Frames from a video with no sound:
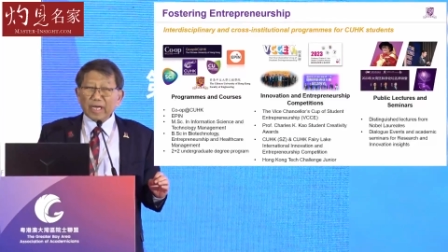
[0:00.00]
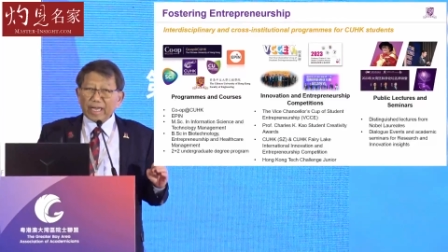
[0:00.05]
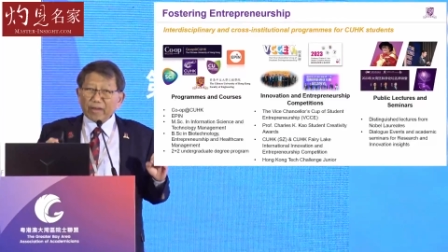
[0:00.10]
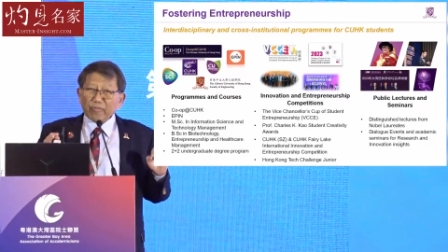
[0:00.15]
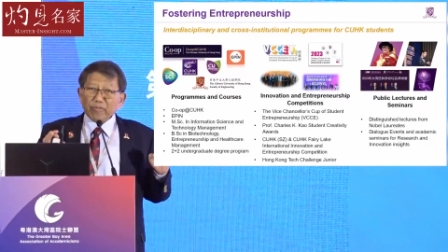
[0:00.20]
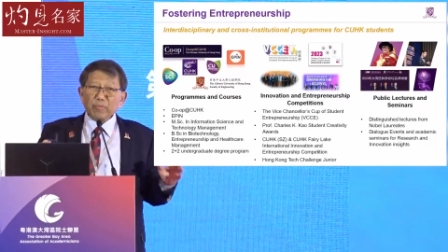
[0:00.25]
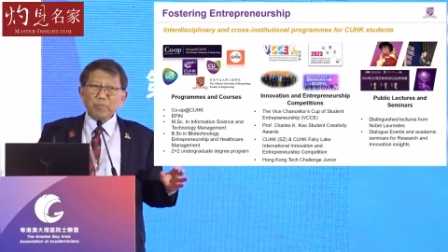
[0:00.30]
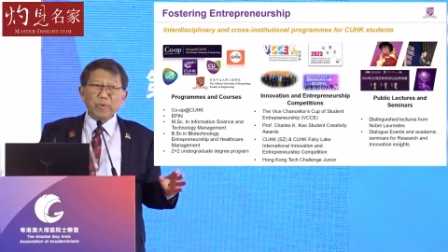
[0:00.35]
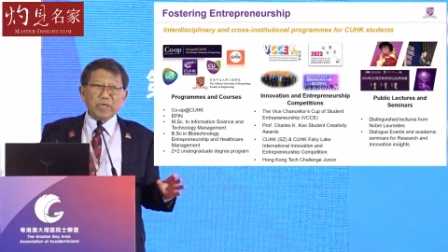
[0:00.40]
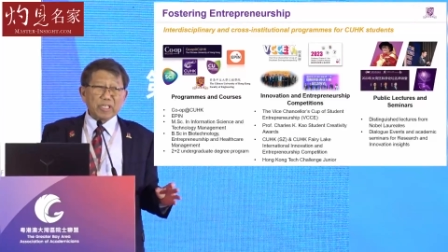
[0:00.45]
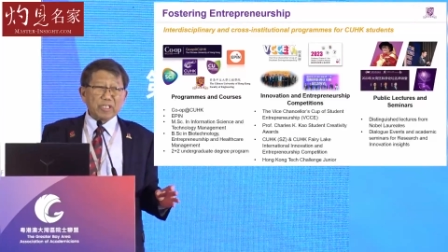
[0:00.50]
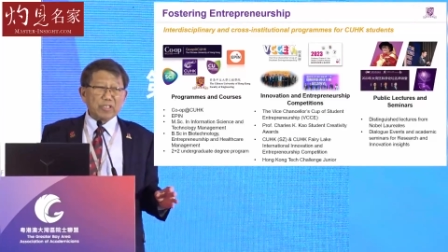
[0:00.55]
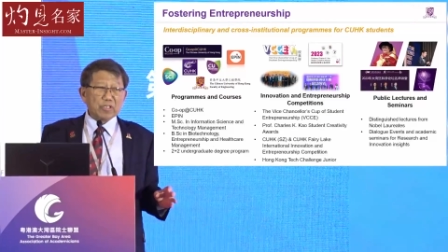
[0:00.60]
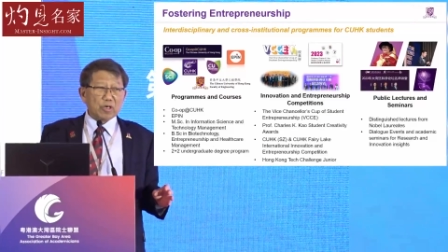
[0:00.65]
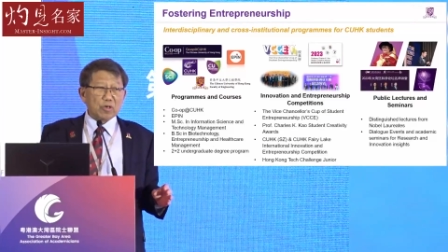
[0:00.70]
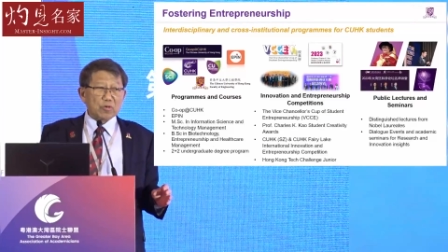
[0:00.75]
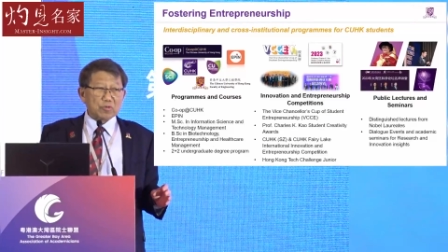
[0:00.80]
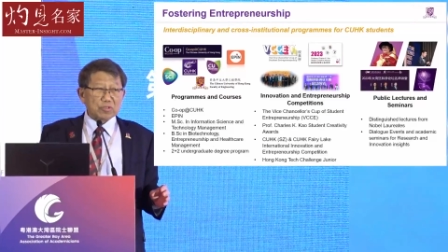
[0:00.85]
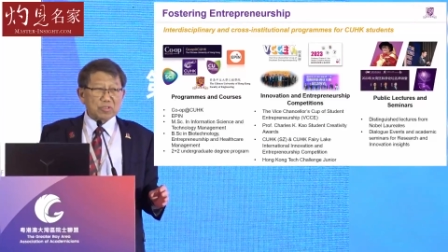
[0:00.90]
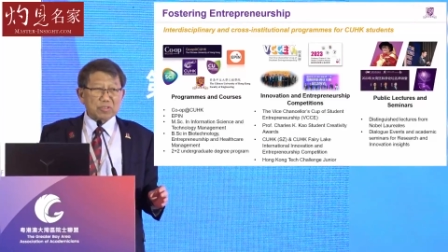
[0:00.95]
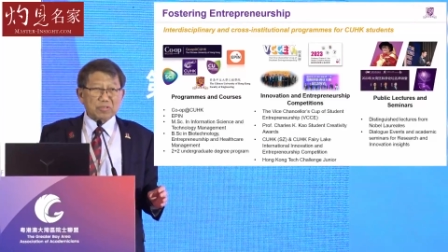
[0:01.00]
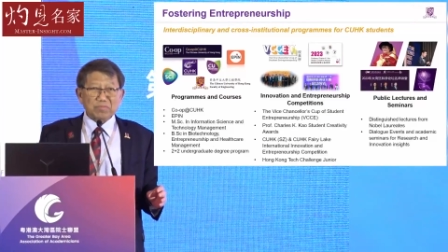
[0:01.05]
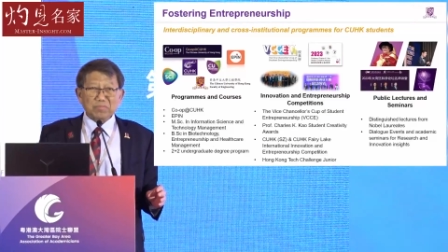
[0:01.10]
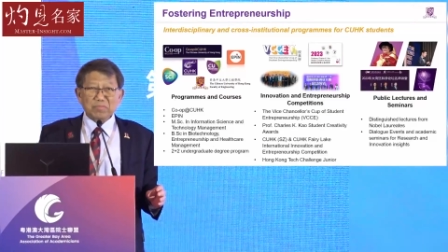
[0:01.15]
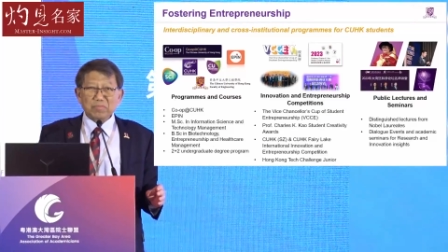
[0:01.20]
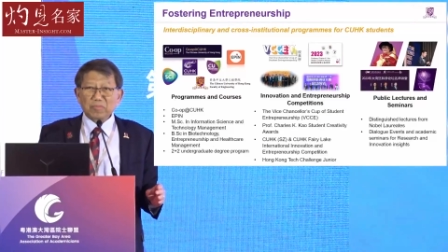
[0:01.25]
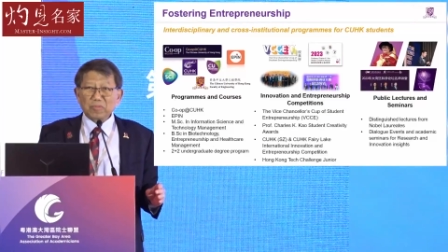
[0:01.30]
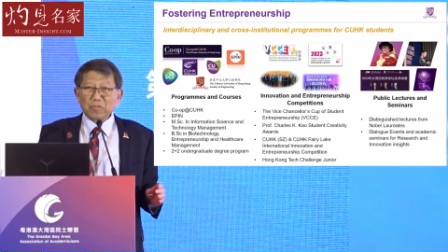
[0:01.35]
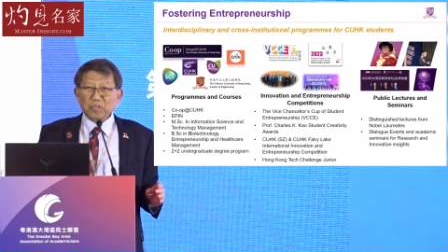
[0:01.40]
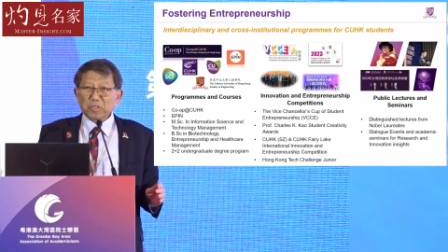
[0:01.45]
Everybody knows
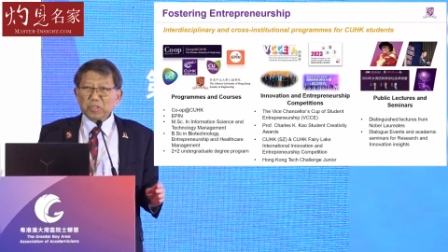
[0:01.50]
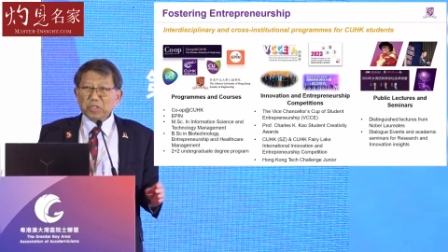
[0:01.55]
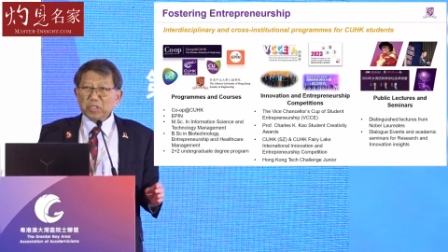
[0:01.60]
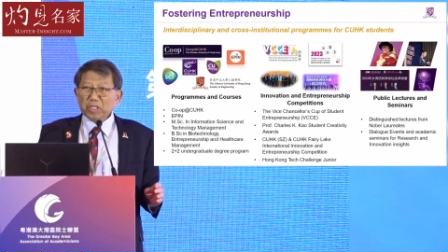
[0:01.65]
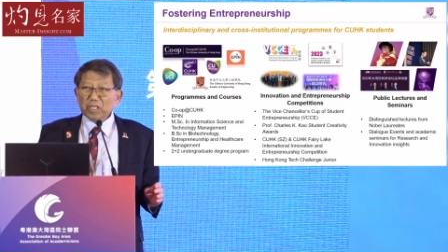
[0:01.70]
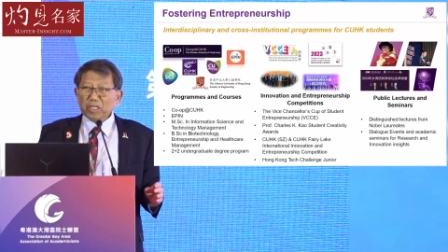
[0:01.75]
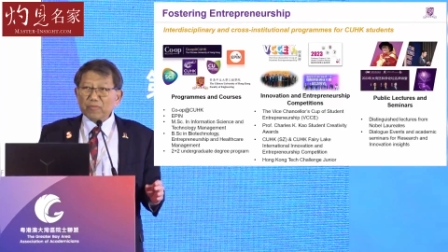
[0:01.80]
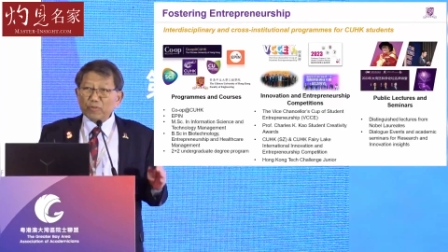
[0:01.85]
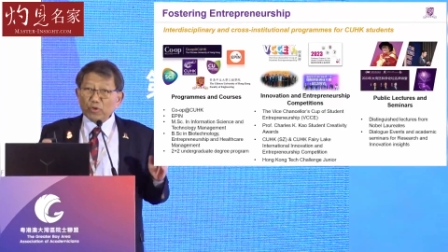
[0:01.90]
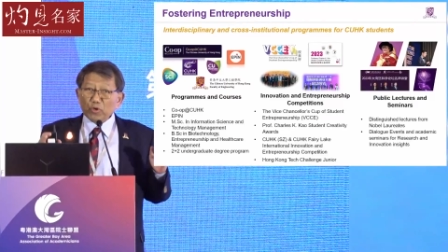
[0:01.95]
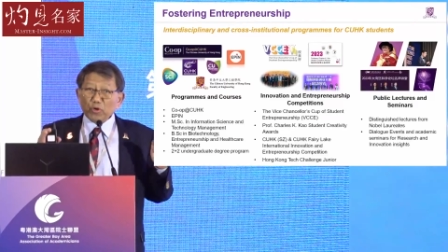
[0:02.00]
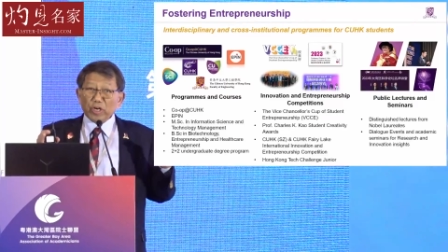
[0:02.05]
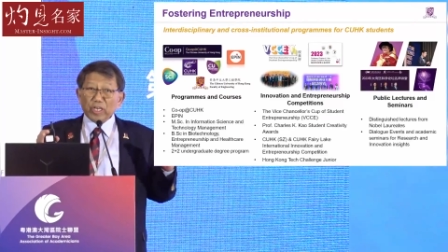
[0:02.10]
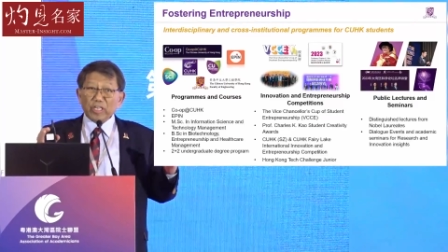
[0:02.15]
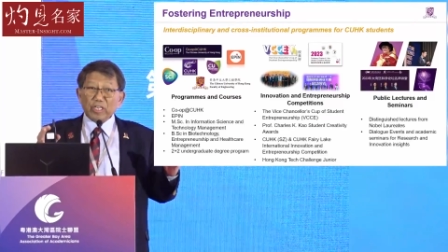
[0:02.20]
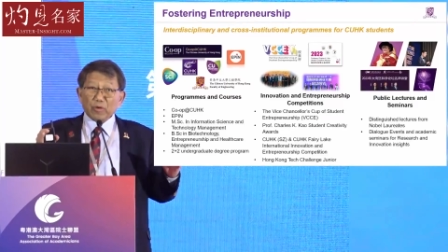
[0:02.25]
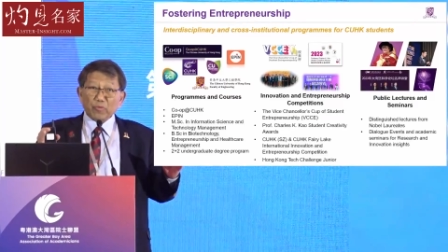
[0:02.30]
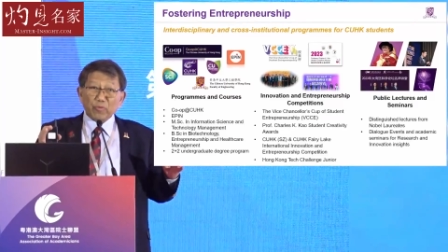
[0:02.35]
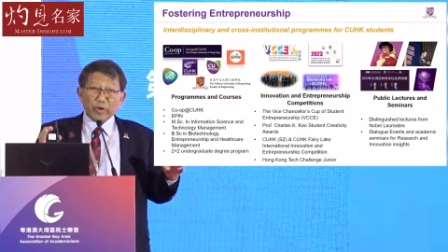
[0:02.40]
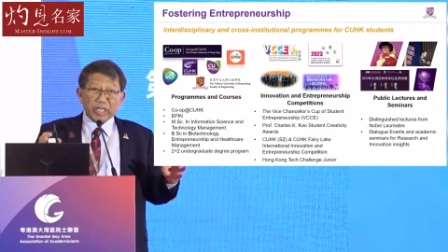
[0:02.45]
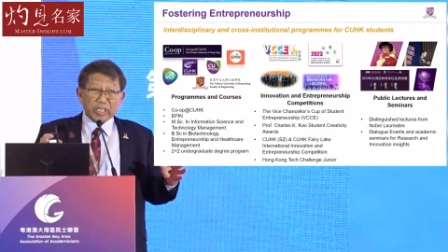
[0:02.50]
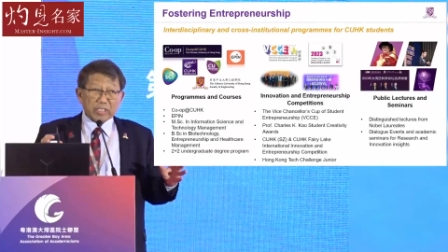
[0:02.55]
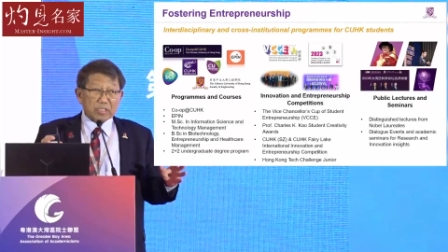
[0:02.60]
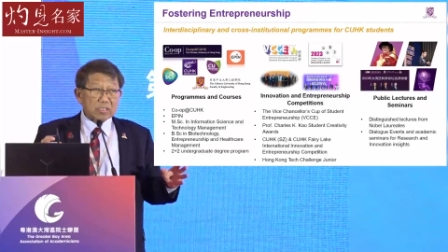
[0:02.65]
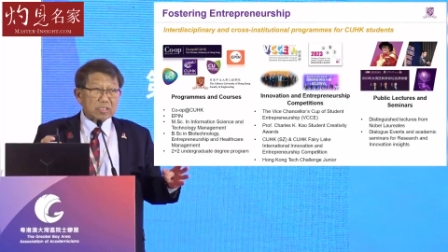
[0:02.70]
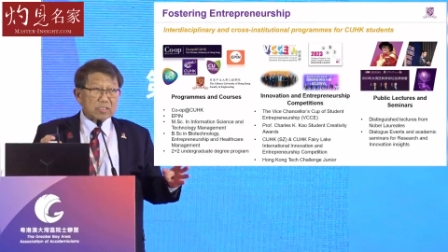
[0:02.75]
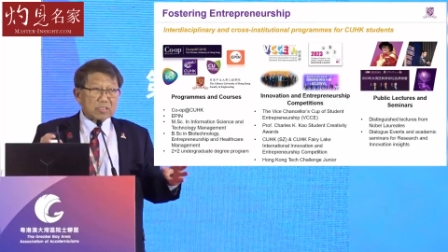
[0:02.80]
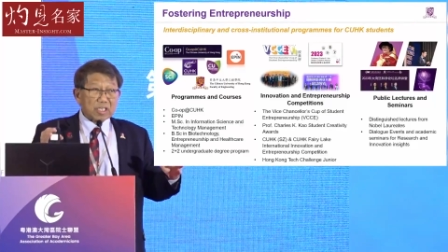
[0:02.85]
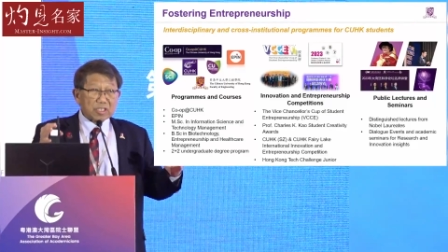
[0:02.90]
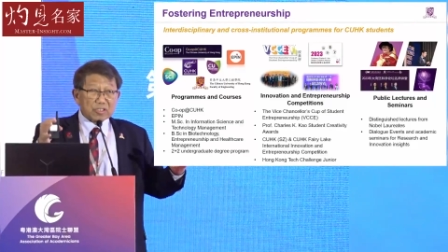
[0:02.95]
if you're in a race,